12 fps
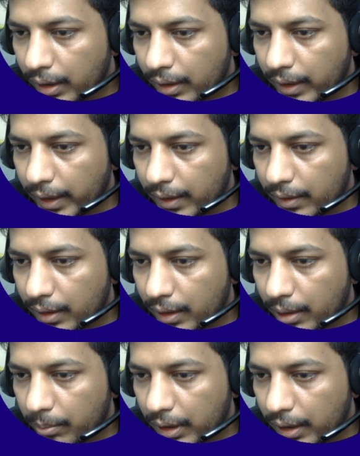that is
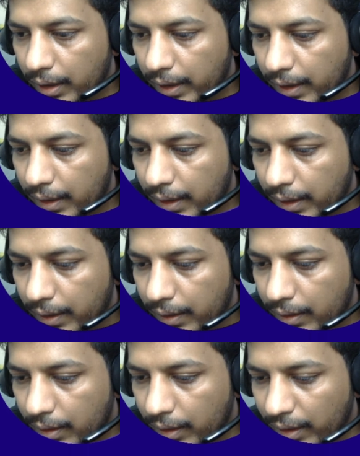nothing but a dedicated.
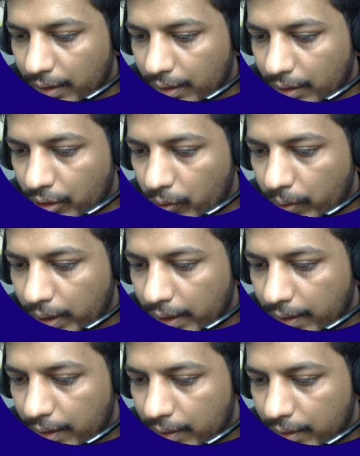You can
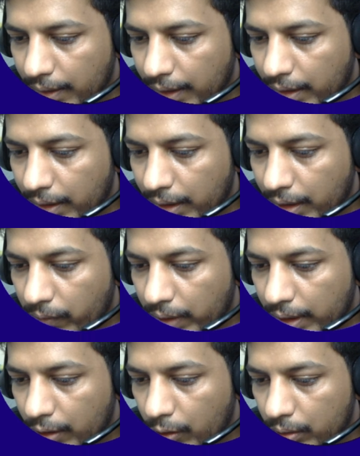understand like here we
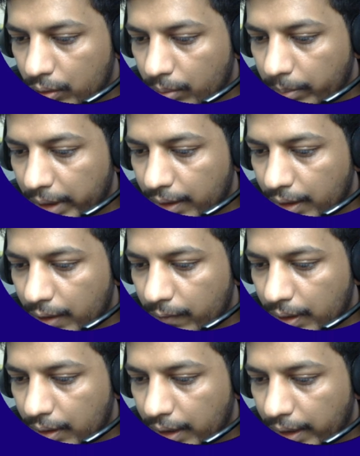are also maintaining
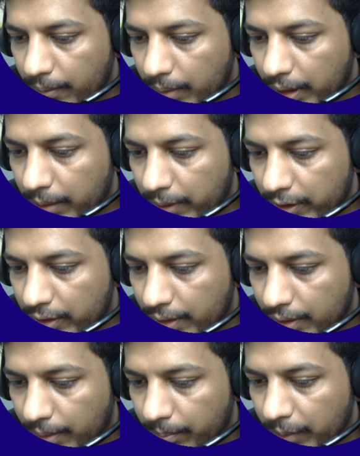one kind of the
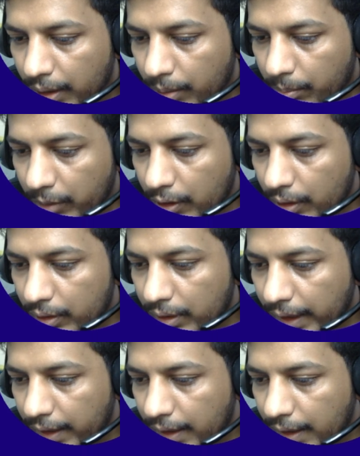infrastructure, because
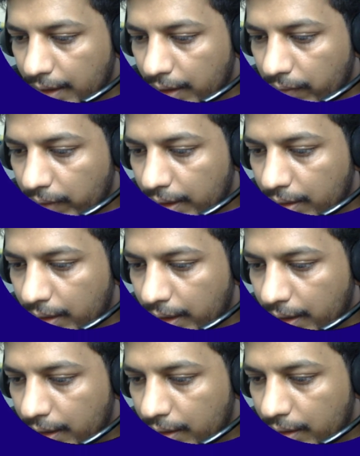dedicatedly we are
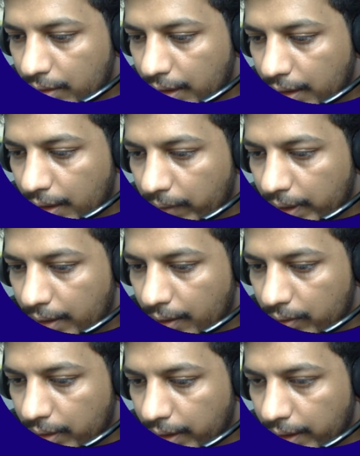creating this data
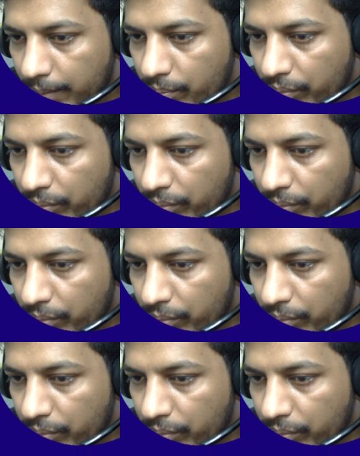warehouse, right?